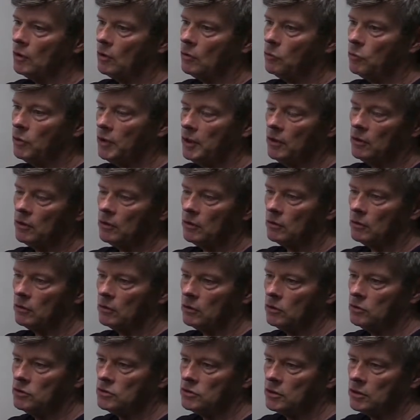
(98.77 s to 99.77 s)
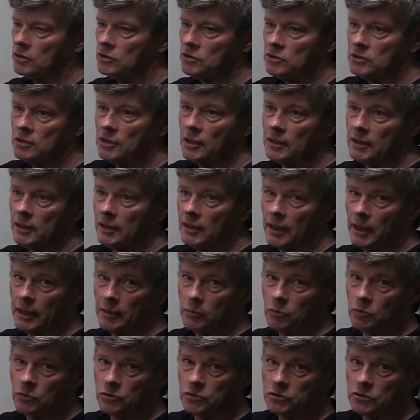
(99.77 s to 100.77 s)
We are using sticky
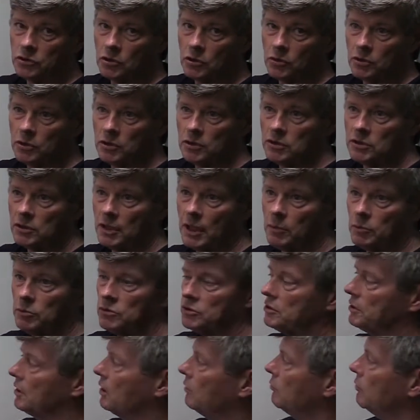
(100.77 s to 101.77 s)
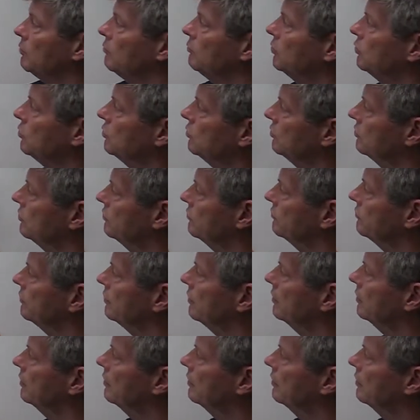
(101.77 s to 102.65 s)
labels, so these labels get removed,